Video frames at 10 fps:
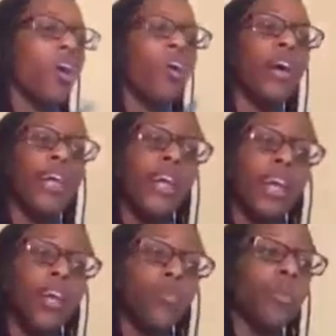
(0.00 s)

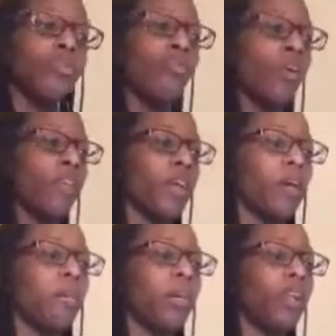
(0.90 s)
Lincoln was for
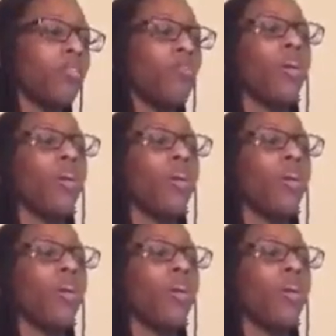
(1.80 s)
them but